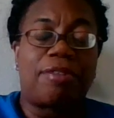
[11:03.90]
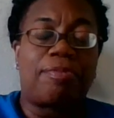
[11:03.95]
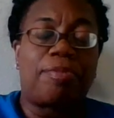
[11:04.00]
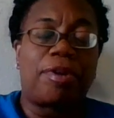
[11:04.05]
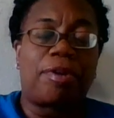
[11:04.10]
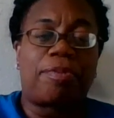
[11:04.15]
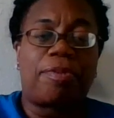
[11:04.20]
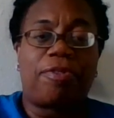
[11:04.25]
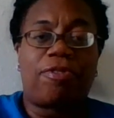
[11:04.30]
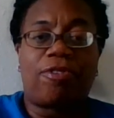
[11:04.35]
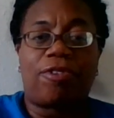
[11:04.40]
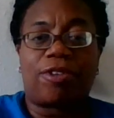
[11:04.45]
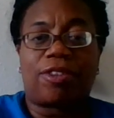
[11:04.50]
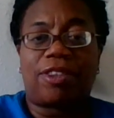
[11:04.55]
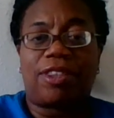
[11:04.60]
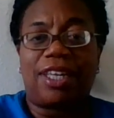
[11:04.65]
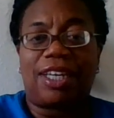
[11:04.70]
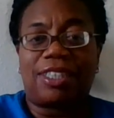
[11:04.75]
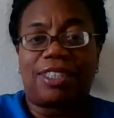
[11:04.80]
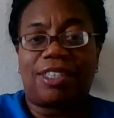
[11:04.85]
book before
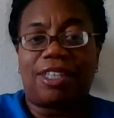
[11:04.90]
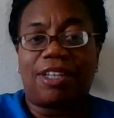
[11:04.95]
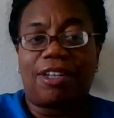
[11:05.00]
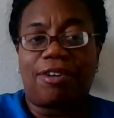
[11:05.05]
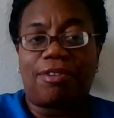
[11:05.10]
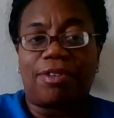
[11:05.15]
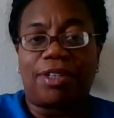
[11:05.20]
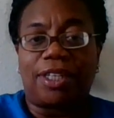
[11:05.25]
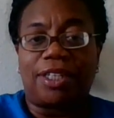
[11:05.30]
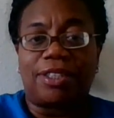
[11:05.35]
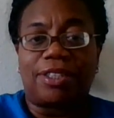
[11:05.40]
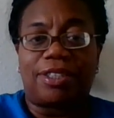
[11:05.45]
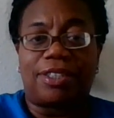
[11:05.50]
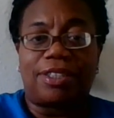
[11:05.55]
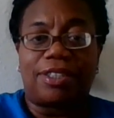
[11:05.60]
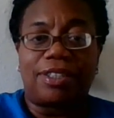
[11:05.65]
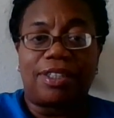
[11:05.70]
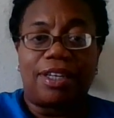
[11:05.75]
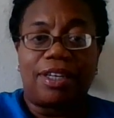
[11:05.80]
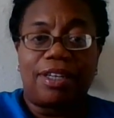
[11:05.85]

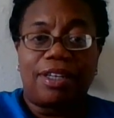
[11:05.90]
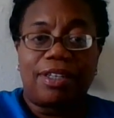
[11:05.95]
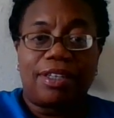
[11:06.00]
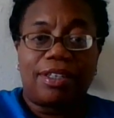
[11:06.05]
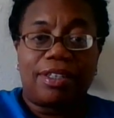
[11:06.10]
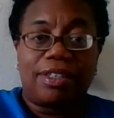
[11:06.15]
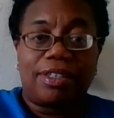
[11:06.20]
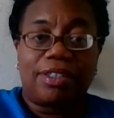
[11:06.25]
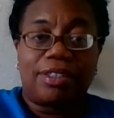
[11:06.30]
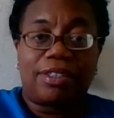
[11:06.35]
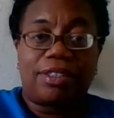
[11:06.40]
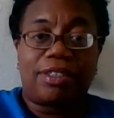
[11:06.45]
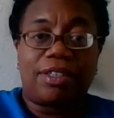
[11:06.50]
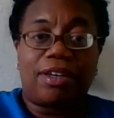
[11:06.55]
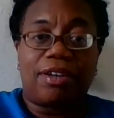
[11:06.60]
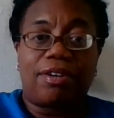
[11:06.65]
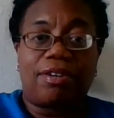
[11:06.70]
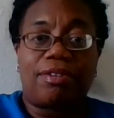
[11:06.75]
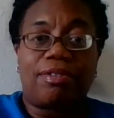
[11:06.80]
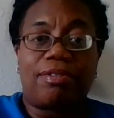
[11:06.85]
Thessalonians.
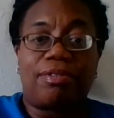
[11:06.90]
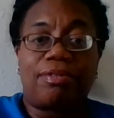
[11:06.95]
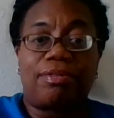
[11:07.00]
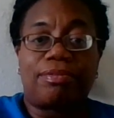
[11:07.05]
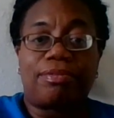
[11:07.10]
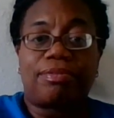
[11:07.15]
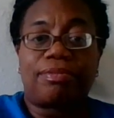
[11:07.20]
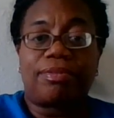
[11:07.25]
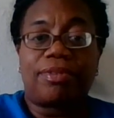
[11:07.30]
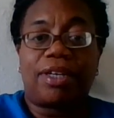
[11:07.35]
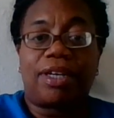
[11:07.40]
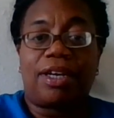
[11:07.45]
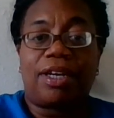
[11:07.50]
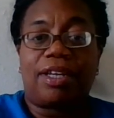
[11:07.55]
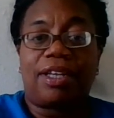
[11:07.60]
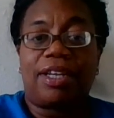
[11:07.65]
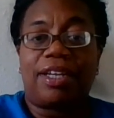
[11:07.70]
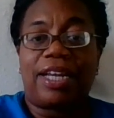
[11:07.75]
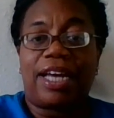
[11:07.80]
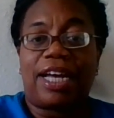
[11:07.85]
So,
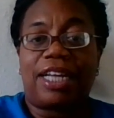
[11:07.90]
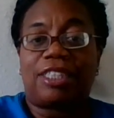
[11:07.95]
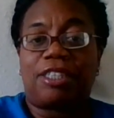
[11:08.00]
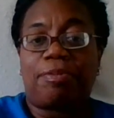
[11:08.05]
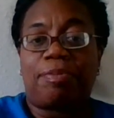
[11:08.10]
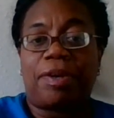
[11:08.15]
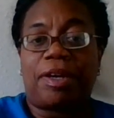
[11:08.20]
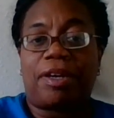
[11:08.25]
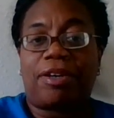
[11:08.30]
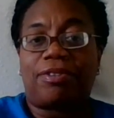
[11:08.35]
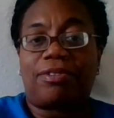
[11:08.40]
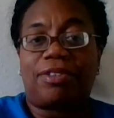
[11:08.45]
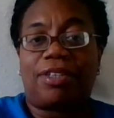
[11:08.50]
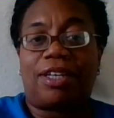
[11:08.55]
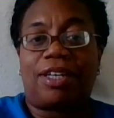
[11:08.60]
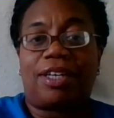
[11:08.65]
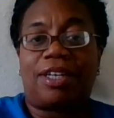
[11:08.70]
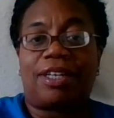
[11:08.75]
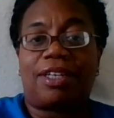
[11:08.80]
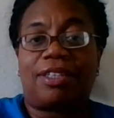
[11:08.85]
and that's about
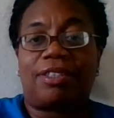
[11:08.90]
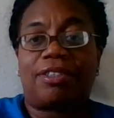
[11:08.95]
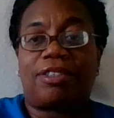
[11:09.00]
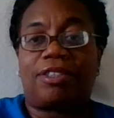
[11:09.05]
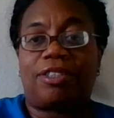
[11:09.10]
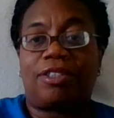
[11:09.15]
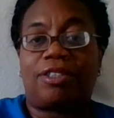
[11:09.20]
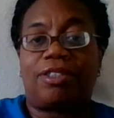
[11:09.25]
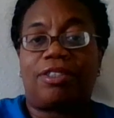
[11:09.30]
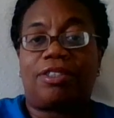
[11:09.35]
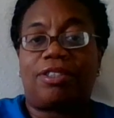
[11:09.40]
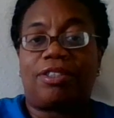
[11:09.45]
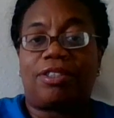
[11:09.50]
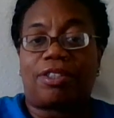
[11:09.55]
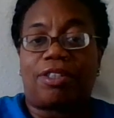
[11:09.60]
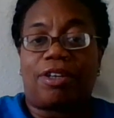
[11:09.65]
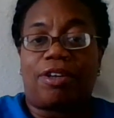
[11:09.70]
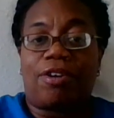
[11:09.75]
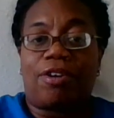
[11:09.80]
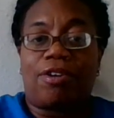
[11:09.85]
the
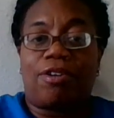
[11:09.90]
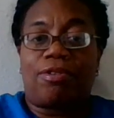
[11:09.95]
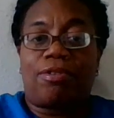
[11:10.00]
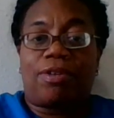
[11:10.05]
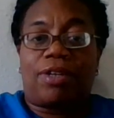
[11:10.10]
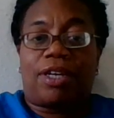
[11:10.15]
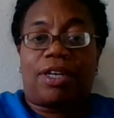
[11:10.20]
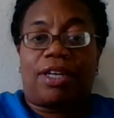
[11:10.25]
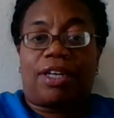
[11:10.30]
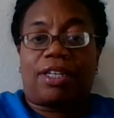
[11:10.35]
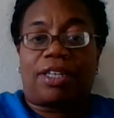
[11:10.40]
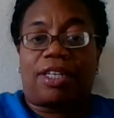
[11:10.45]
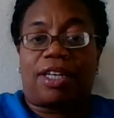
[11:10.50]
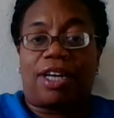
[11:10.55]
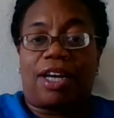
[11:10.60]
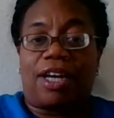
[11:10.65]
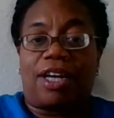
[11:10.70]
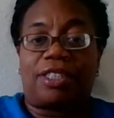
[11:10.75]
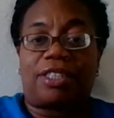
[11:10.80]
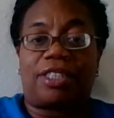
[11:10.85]
whole
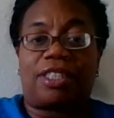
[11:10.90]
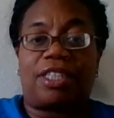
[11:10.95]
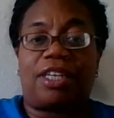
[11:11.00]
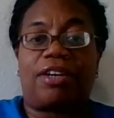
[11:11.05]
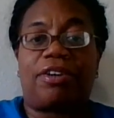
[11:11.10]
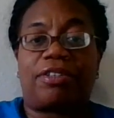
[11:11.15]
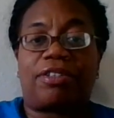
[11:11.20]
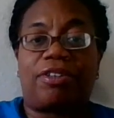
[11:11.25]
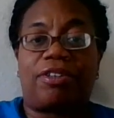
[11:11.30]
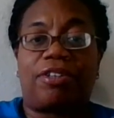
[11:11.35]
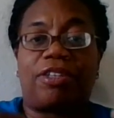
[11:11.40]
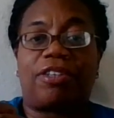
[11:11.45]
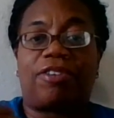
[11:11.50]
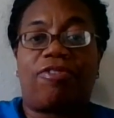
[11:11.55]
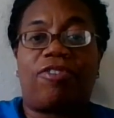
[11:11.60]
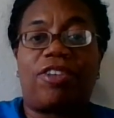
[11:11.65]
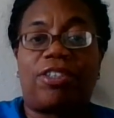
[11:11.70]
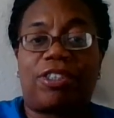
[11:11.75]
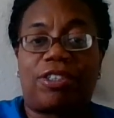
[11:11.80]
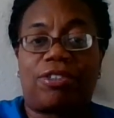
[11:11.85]
God's character, his
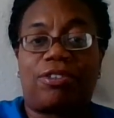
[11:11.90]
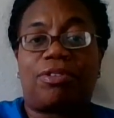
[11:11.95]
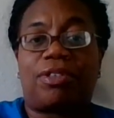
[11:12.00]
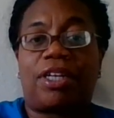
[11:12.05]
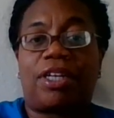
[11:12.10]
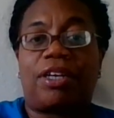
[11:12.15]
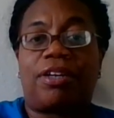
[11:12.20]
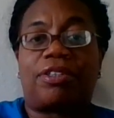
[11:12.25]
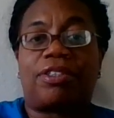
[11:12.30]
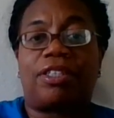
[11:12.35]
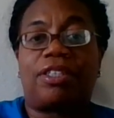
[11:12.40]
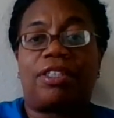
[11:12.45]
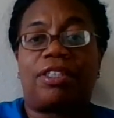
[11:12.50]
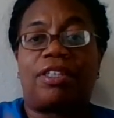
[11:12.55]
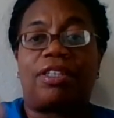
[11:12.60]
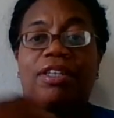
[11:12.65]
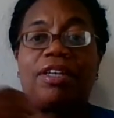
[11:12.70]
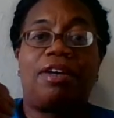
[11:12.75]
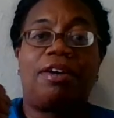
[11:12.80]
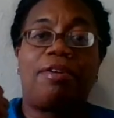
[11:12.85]
physical character,
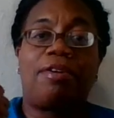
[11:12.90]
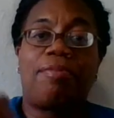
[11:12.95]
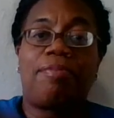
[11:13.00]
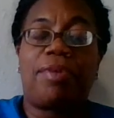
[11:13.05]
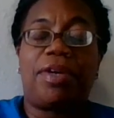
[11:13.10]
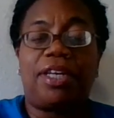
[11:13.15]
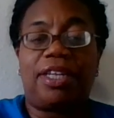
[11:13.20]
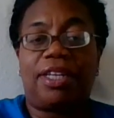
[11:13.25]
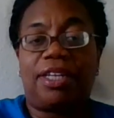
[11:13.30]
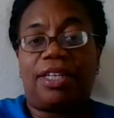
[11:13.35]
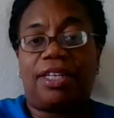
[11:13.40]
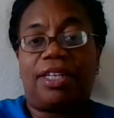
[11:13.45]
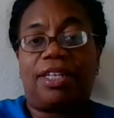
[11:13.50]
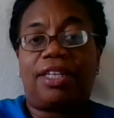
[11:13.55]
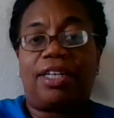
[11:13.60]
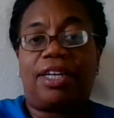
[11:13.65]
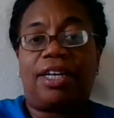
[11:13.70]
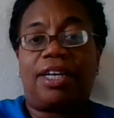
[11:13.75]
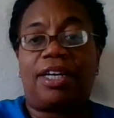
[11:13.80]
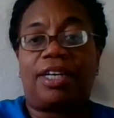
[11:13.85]
being
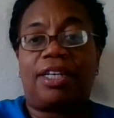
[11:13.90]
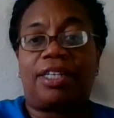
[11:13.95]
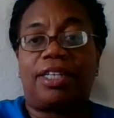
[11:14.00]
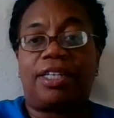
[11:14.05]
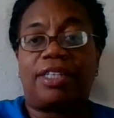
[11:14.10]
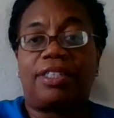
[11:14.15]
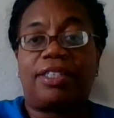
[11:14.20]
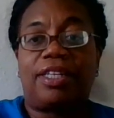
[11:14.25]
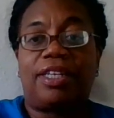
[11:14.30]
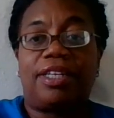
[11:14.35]
the